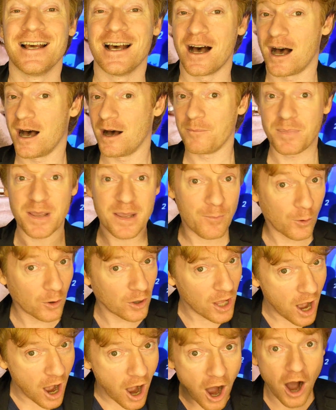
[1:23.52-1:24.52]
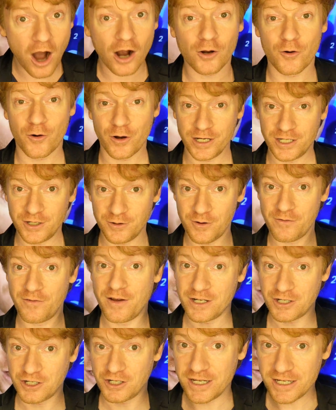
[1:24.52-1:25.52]
Uh, people are going to
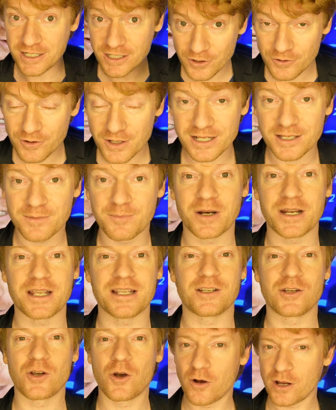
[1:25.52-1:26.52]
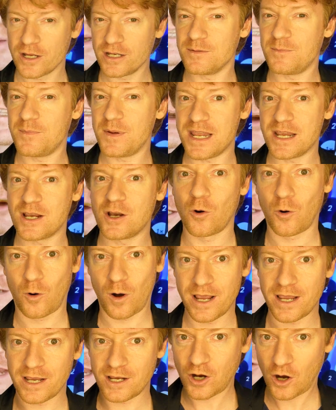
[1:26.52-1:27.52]
eventually do this, but it's going to be
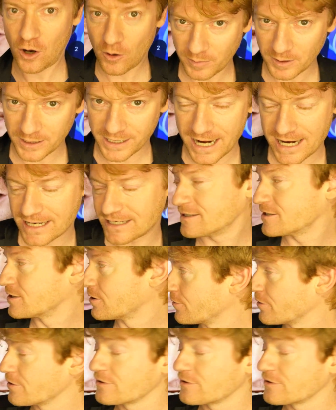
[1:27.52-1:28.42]
quite complicated. So,